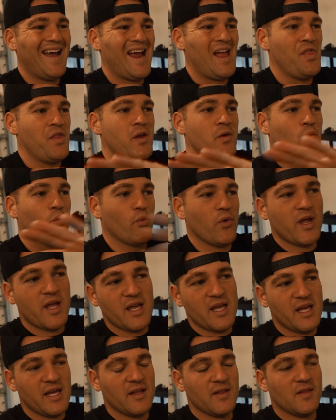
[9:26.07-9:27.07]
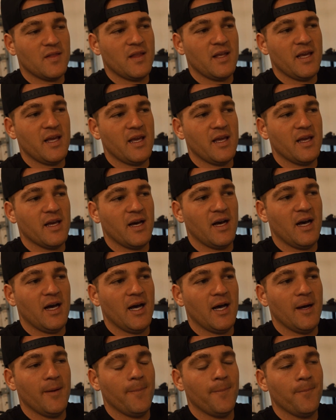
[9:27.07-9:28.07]
and then re-hit the
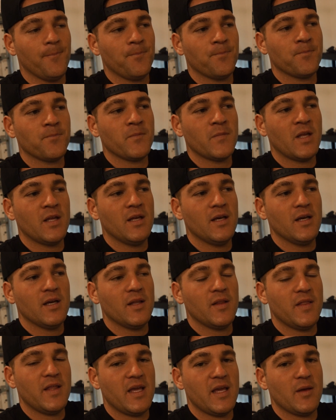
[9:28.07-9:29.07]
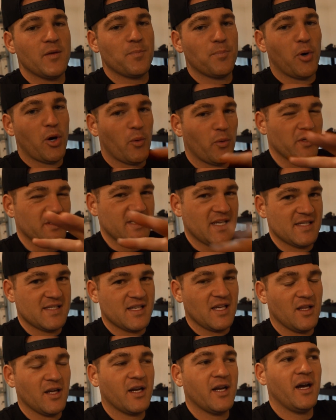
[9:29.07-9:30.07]
part where it
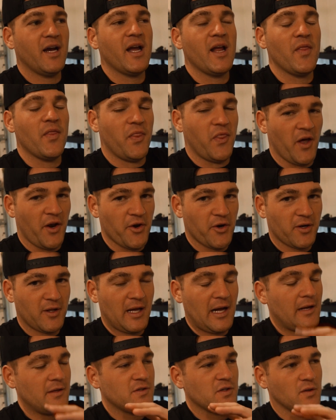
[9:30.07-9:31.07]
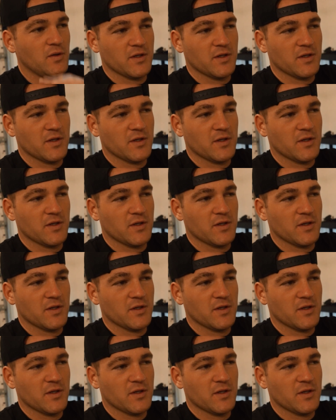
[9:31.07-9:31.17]
says Celica in Thundercloud,